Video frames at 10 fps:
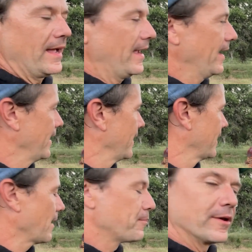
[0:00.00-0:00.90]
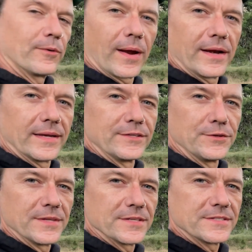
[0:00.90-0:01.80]
and I put it right
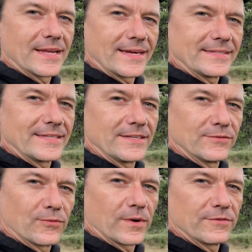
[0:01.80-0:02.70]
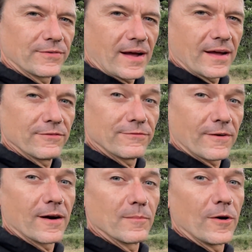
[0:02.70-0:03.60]
into this 1945
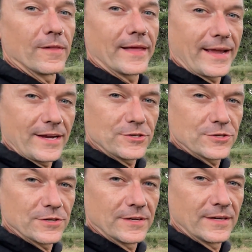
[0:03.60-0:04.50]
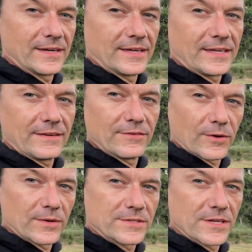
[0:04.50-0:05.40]
Farmall H. Even
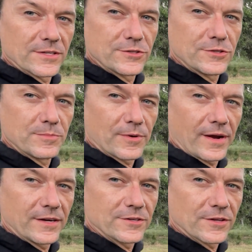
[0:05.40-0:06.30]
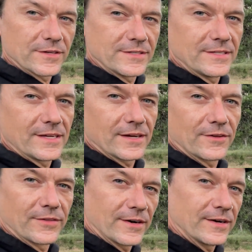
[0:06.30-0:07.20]
though it says Super H on the
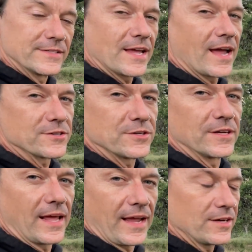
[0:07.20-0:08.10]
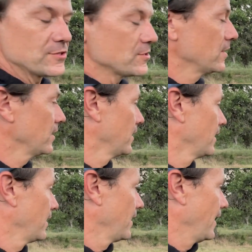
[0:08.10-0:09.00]
decal there, it's actually an H.
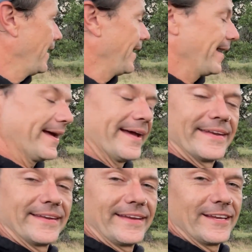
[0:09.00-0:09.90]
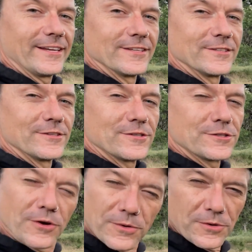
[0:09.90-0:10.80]
And it is
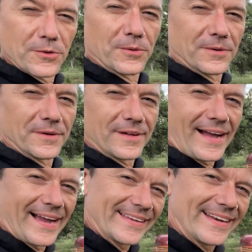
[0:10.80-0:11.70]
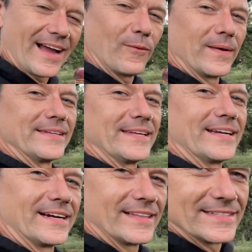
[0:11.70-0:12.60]
so cool. I cannot wait to get
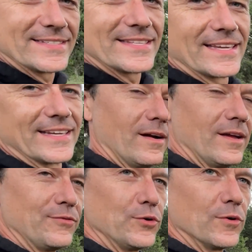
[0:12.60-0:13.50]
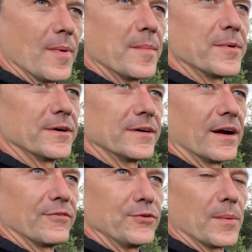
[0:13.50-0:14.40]
into this thing. If you remember
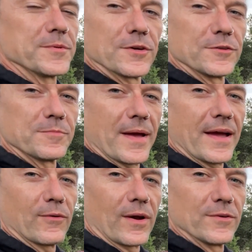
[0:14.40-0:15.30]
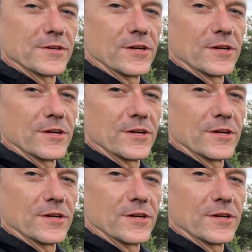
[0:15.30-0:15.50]
a few episodes back when I was in a